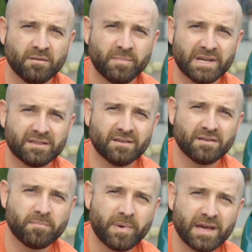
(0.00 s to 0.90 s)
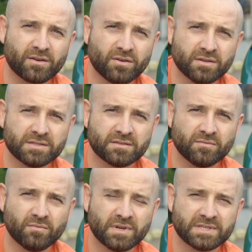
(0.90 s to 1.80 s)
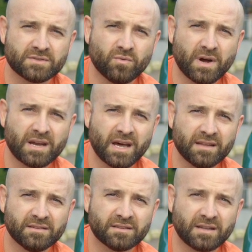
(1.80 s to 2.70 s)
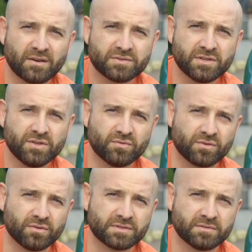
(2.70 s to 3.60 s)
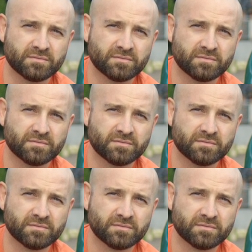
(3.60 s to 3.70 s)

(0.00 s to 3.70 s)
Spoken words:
but the repair cost was 100,000 euros,